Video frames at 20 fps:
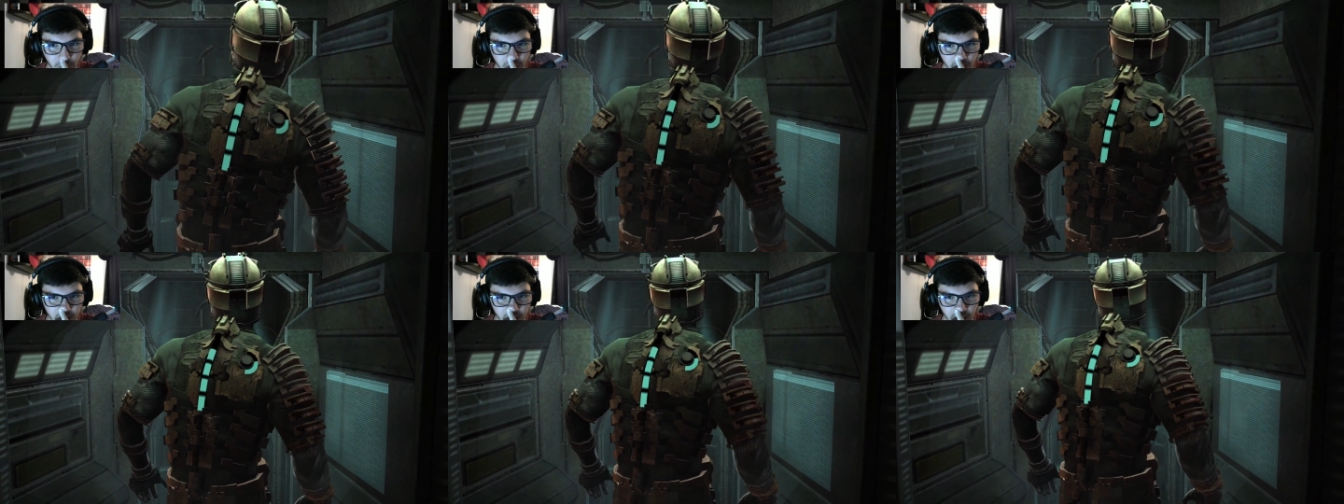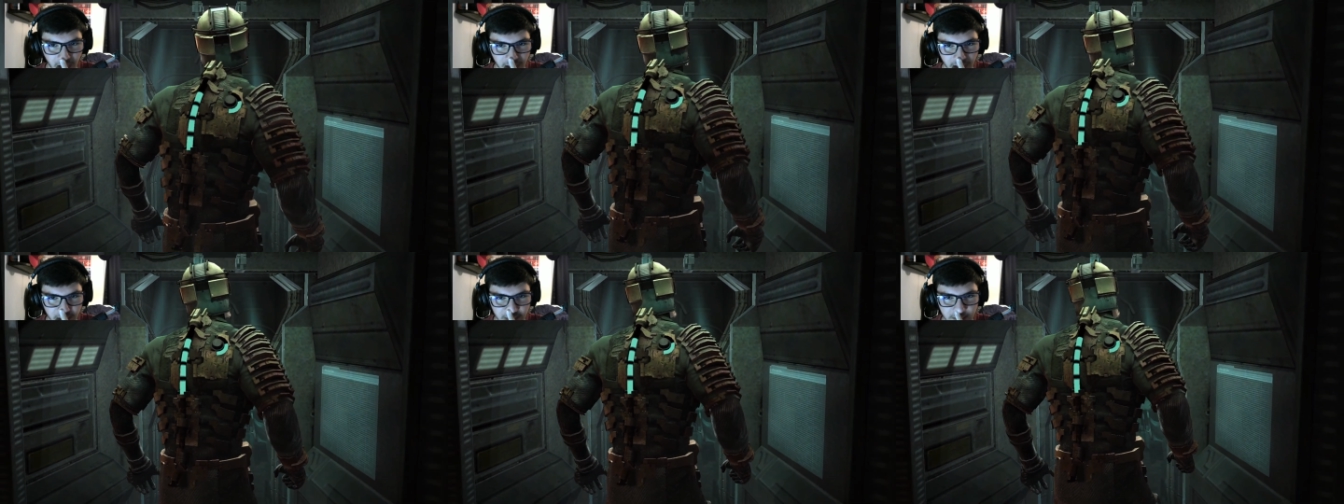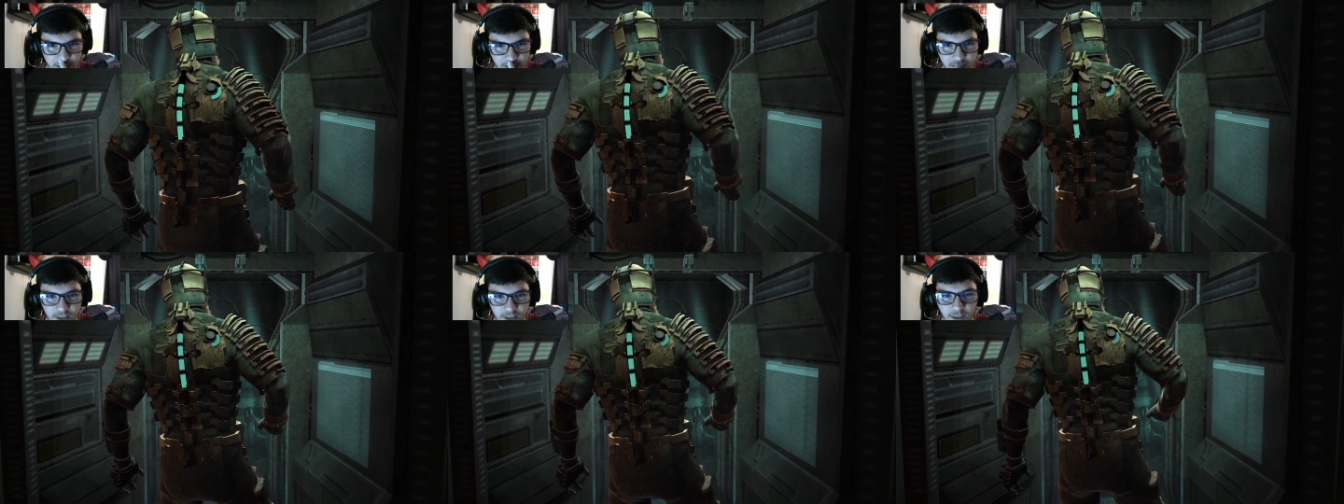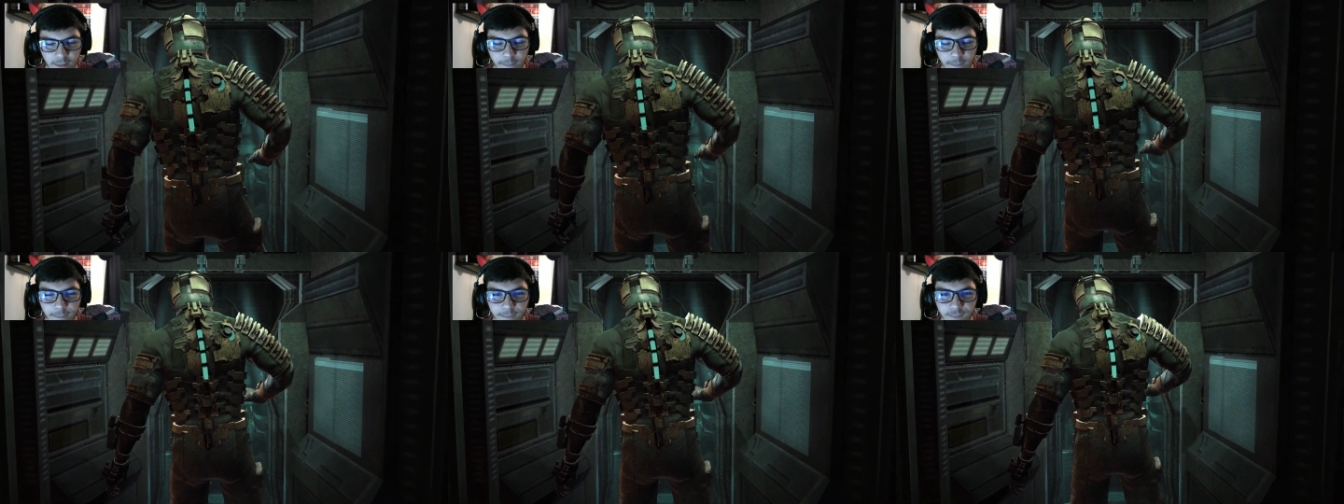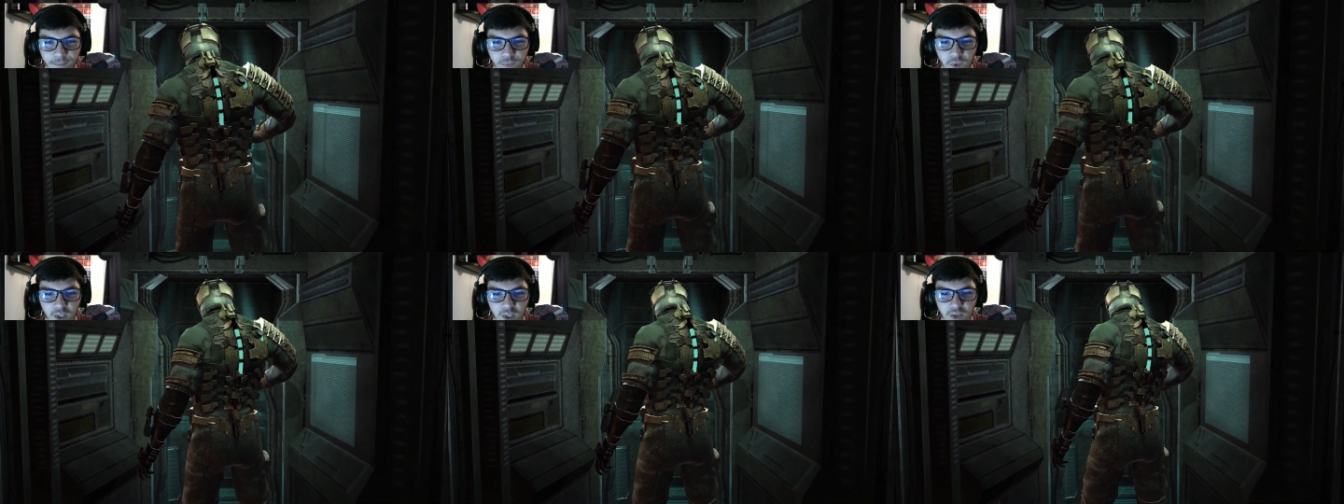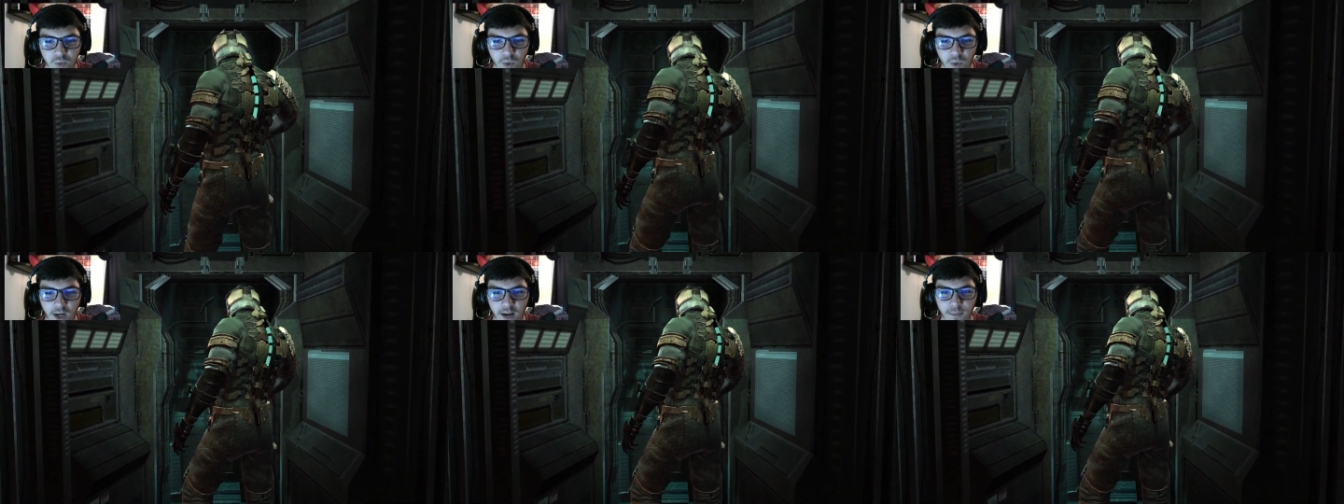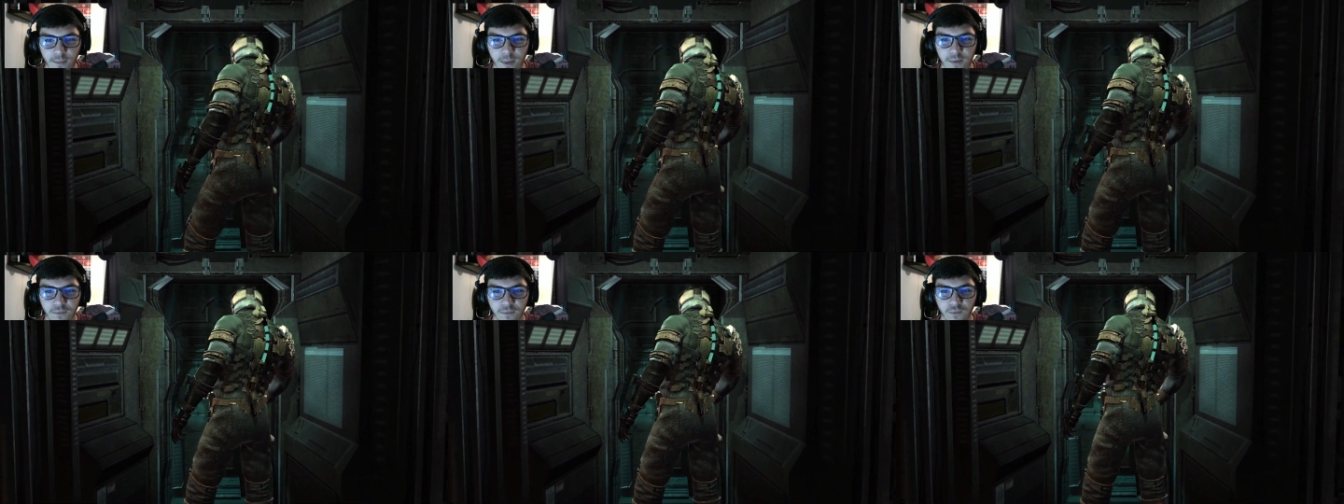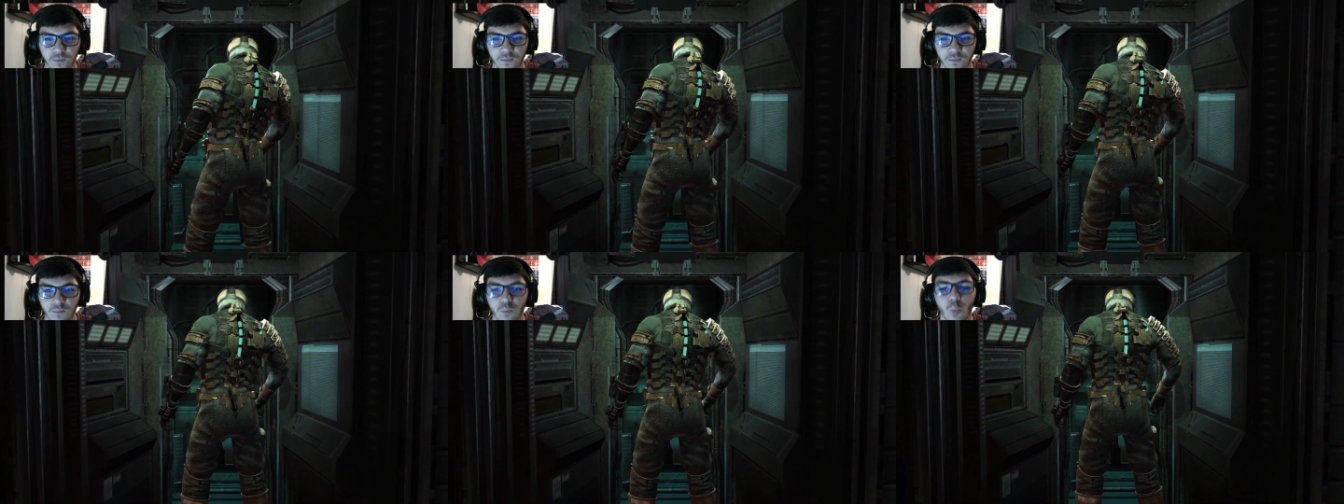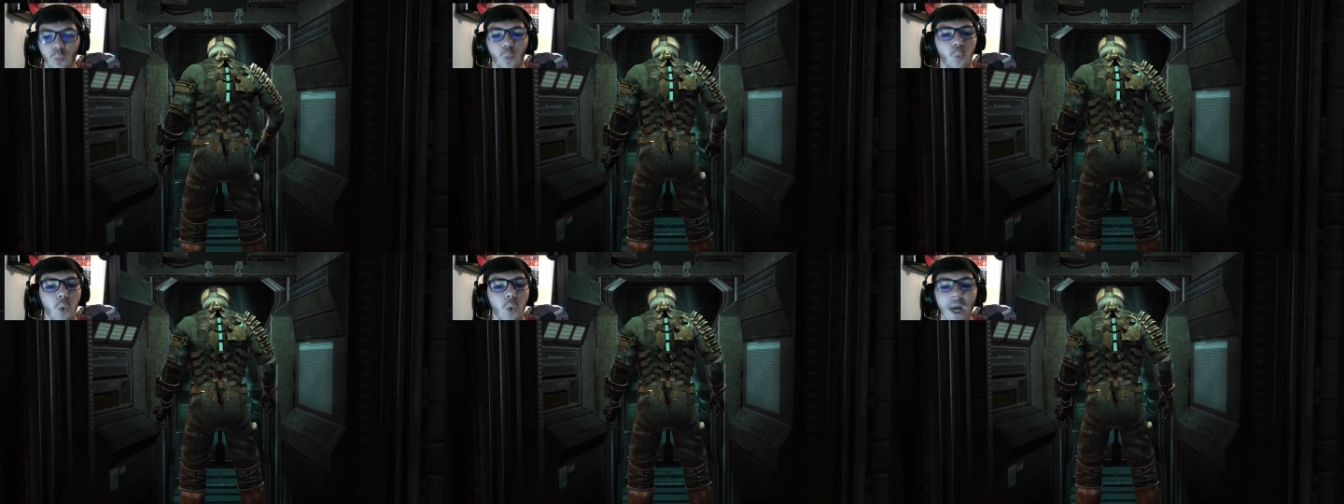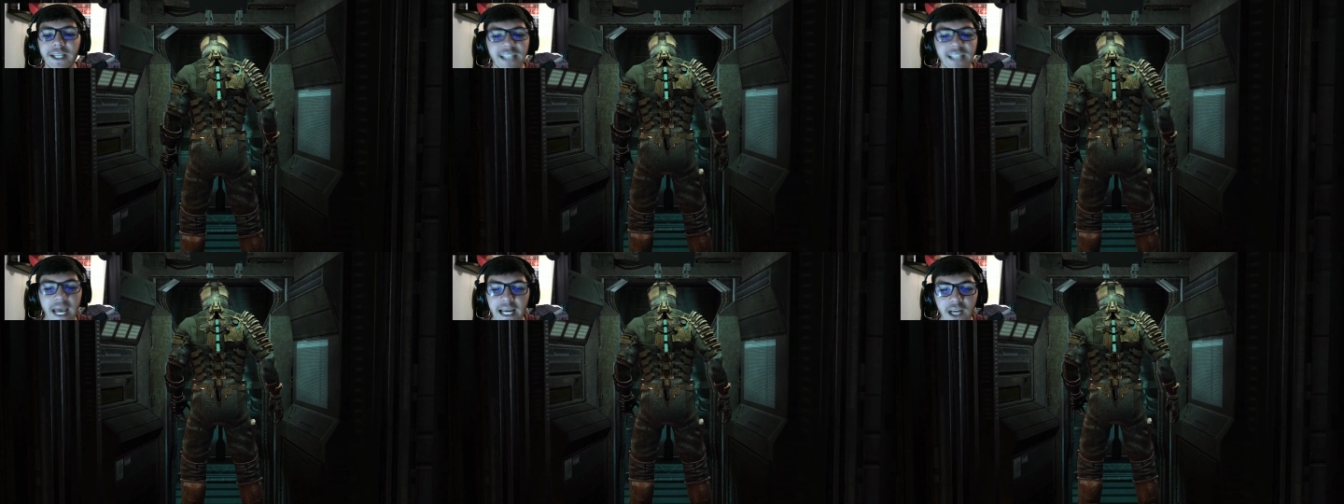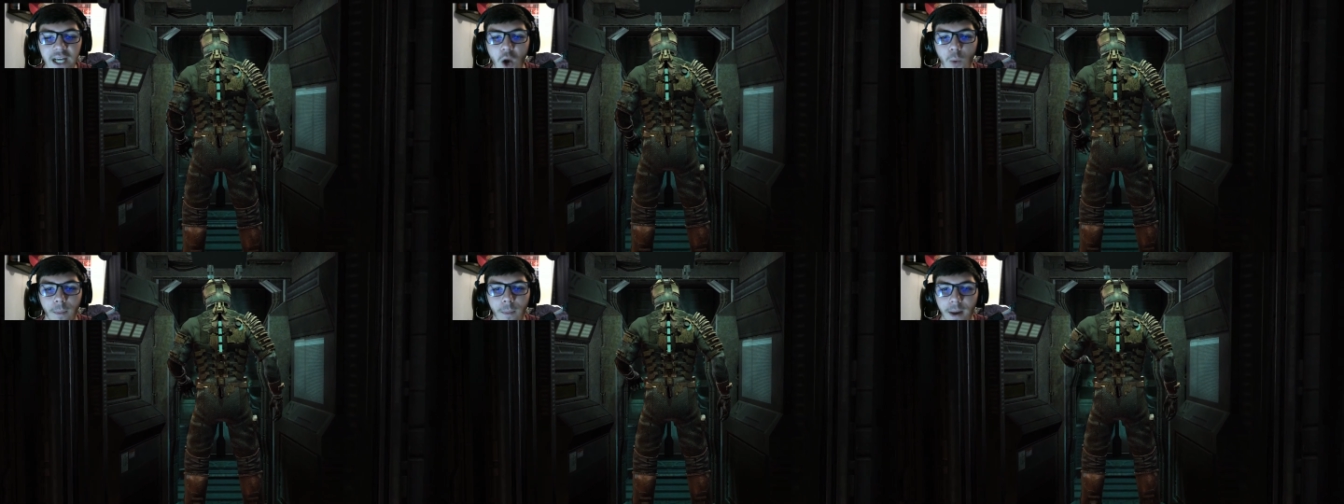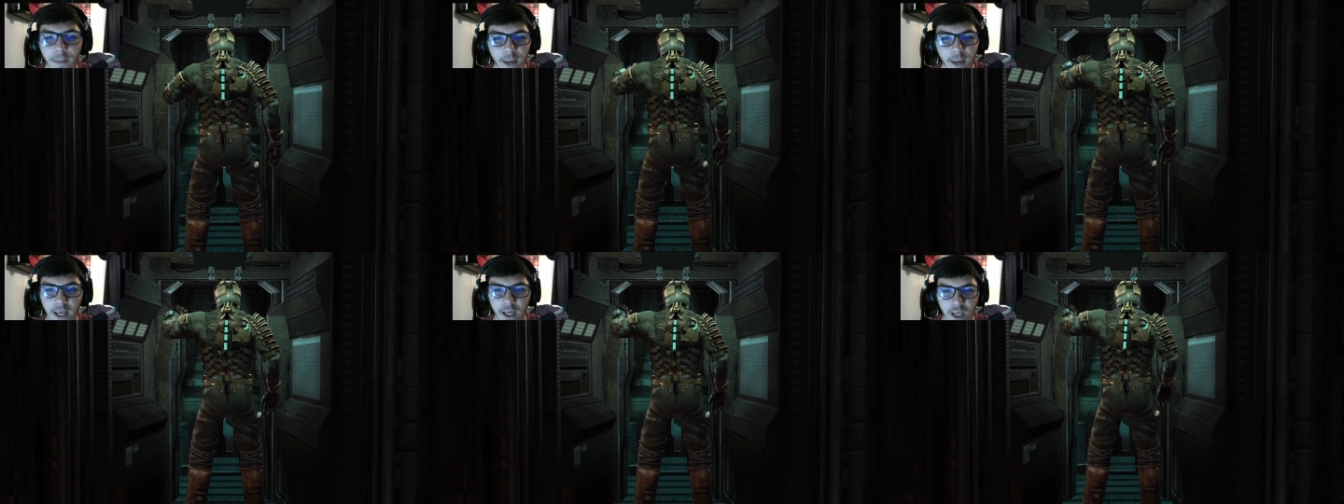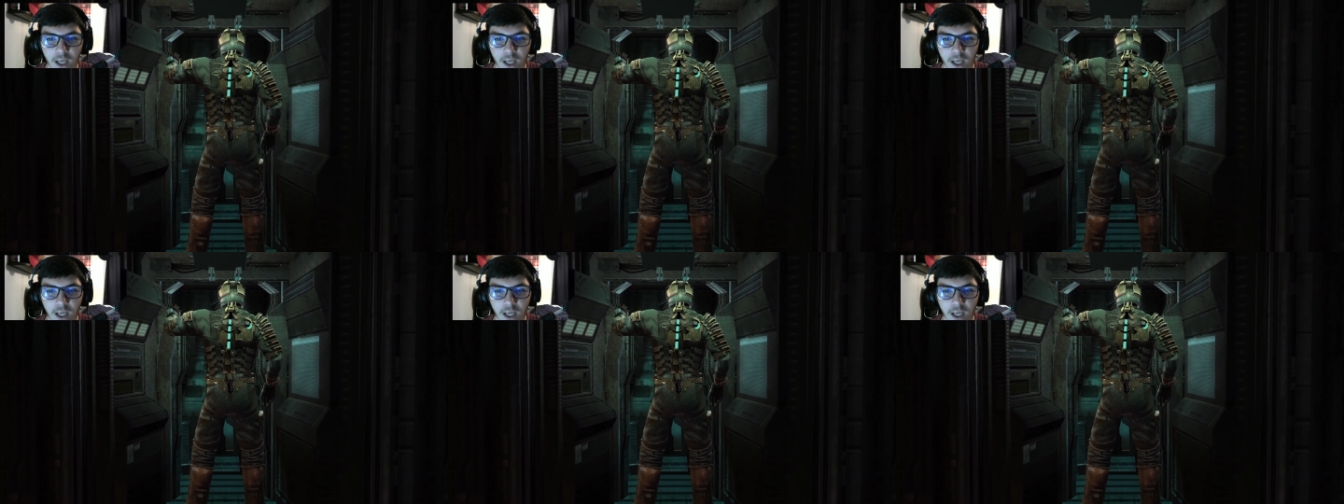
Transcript: Yes. That's what I've been waiting on, baby.